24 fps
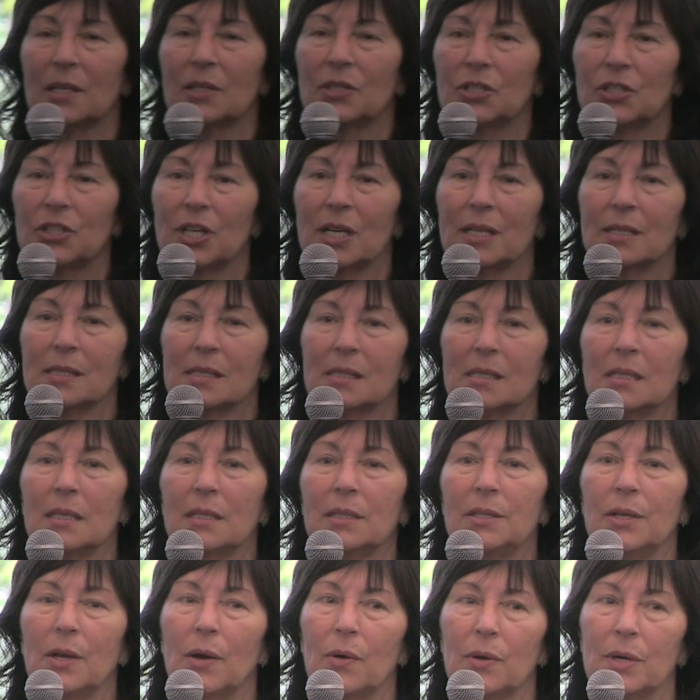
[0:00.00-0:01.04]
just
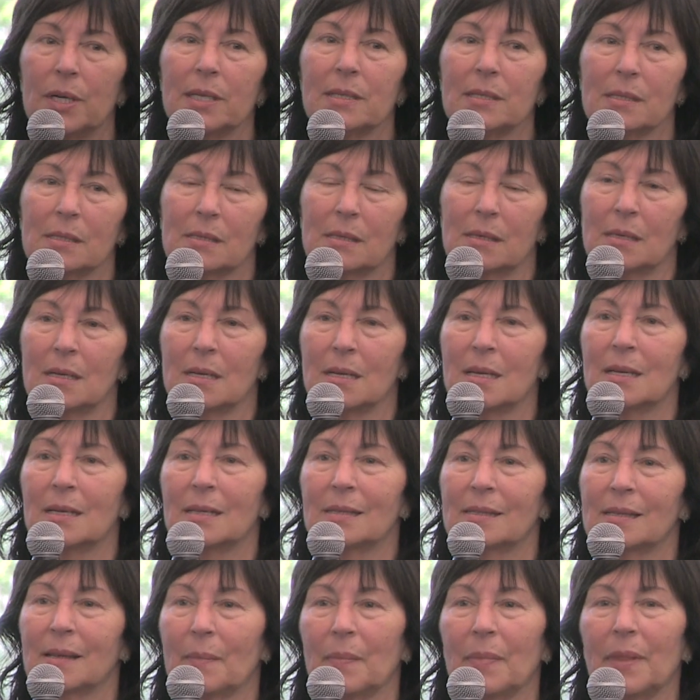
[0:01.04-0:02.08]
to notice
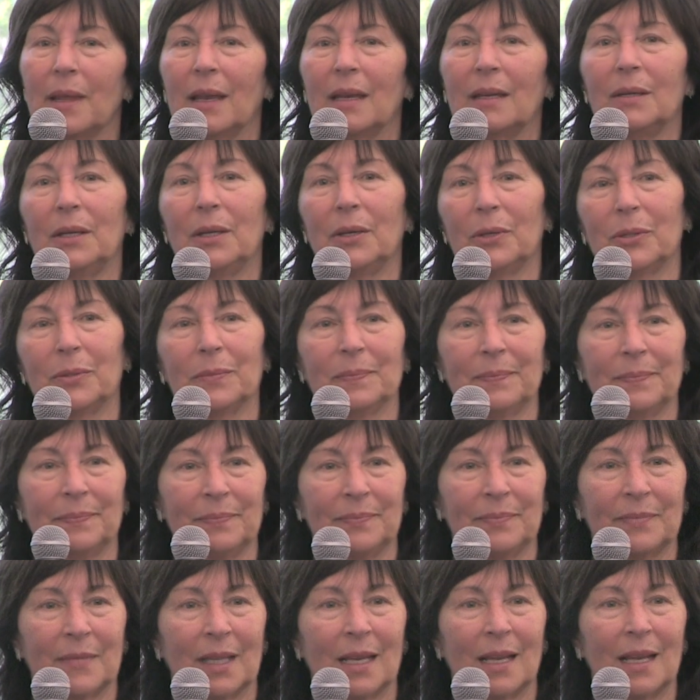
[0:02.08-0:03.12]
something new.
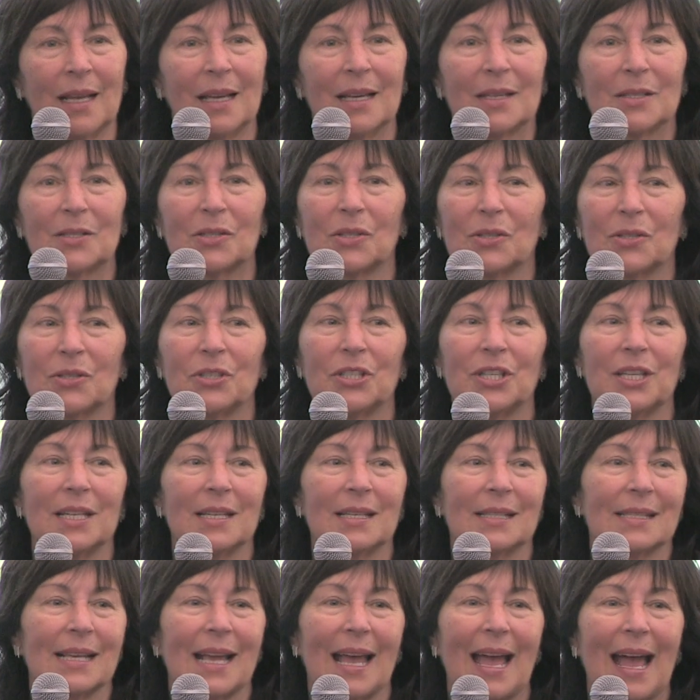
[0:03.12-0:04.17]
So she
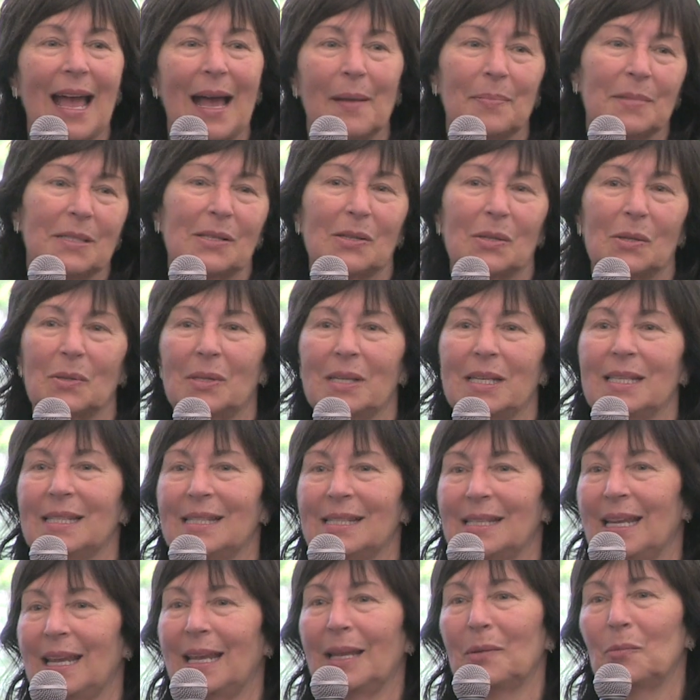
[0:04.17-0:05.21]
has absolutely
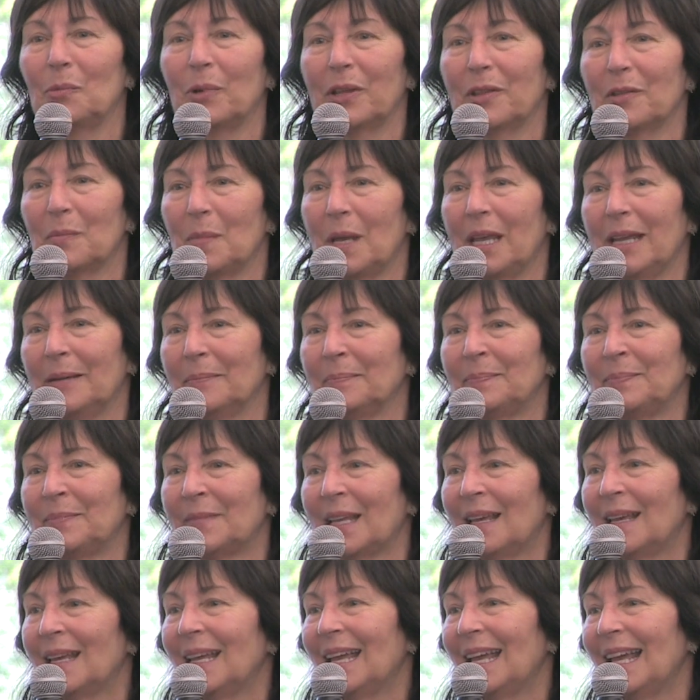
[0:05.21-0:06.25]
stayed with me
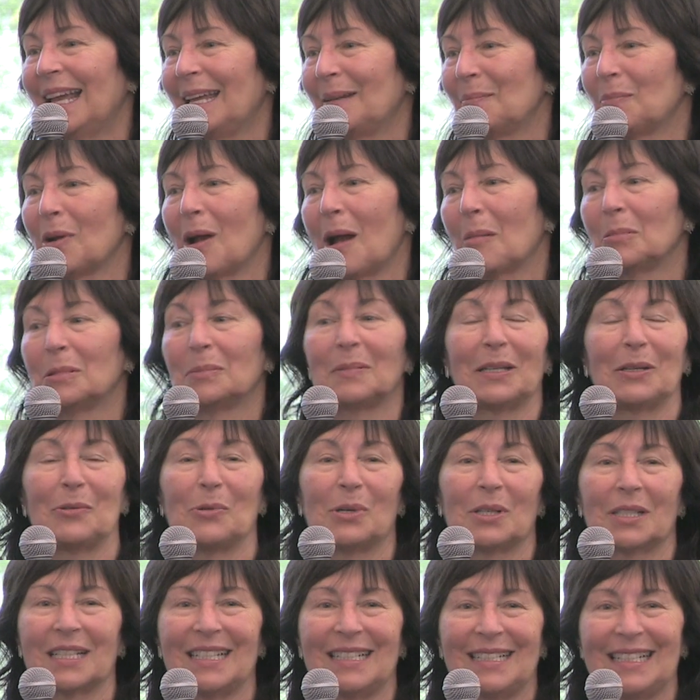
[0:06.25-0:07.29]
and probably
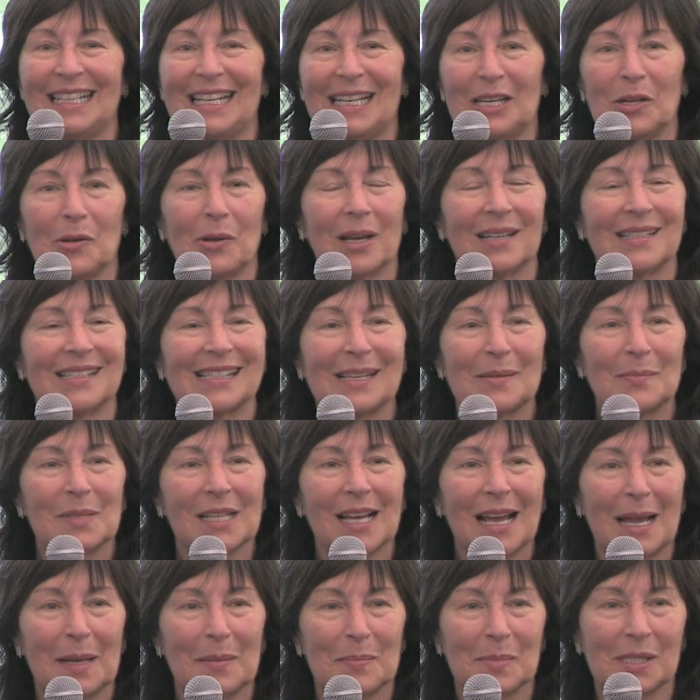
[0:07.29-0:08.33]
will continue. And
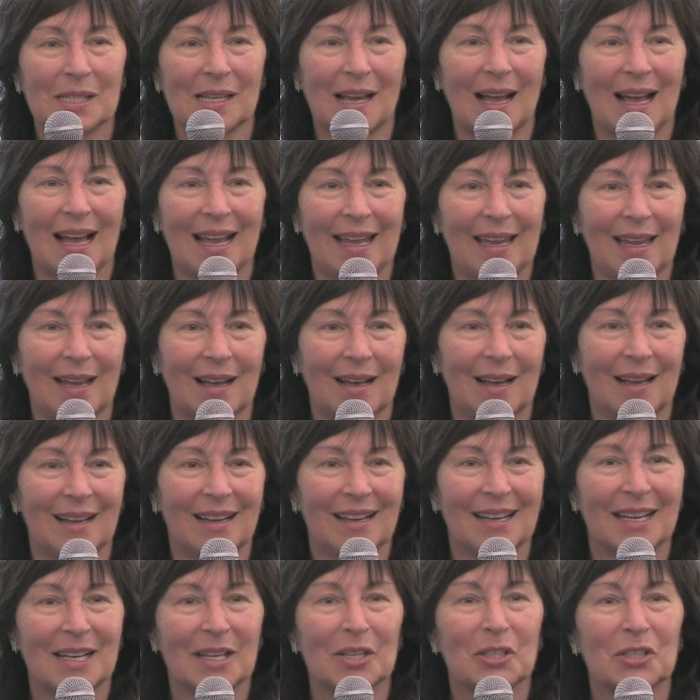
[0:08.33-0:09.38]
sometimes I
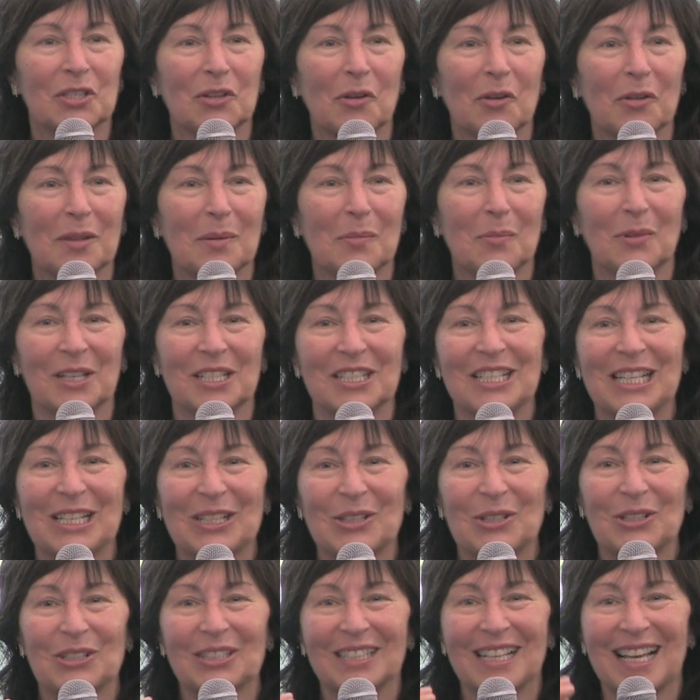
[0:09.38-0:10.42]
show them what she
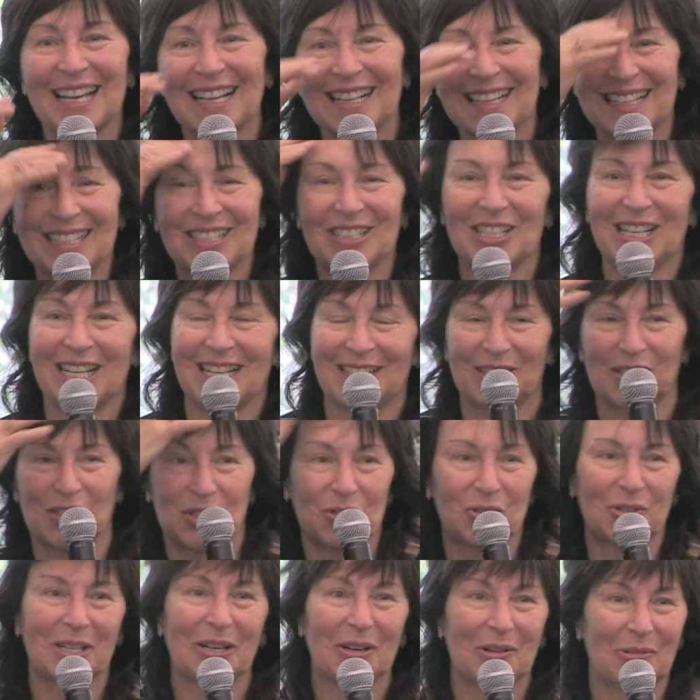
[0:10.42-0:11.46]
looked like, that she had
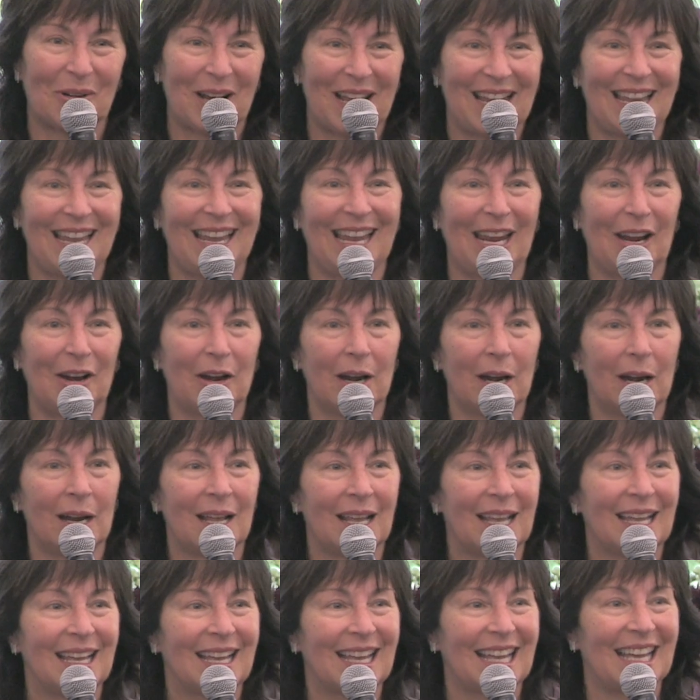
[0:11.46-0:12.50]
short gray hair,
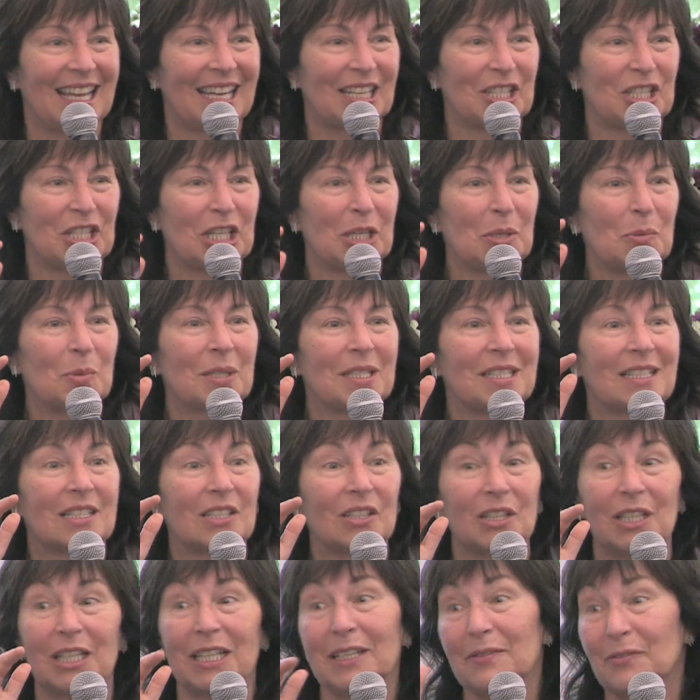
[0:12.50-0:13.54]
and she would
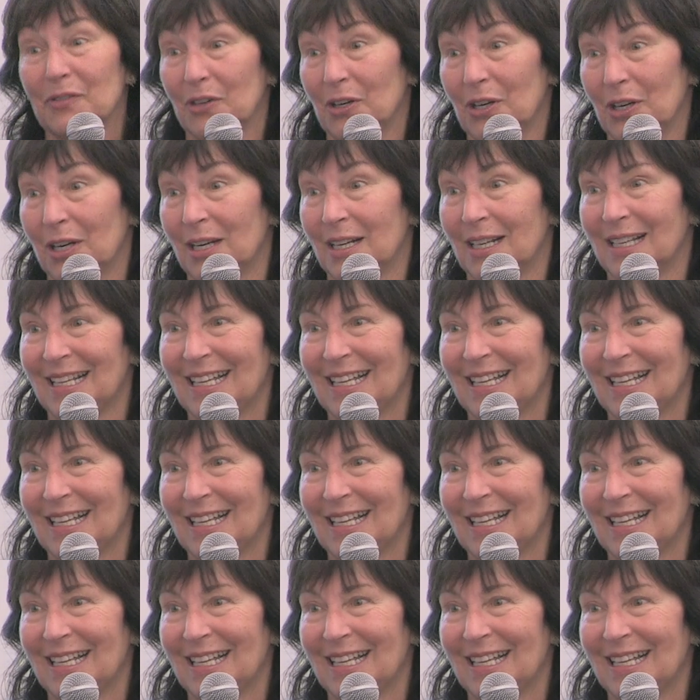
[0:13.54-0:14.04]
deliver,